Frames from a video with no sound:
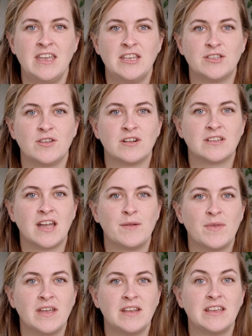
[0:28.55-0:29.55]
So your
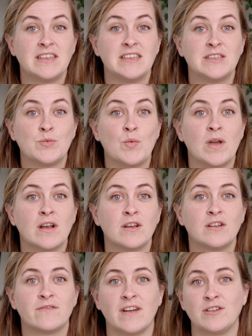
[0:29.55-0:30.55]
timeline is where
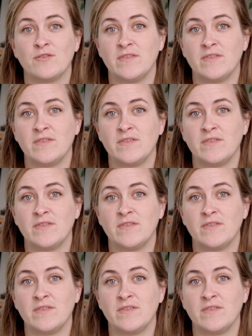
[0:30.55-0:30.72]
your final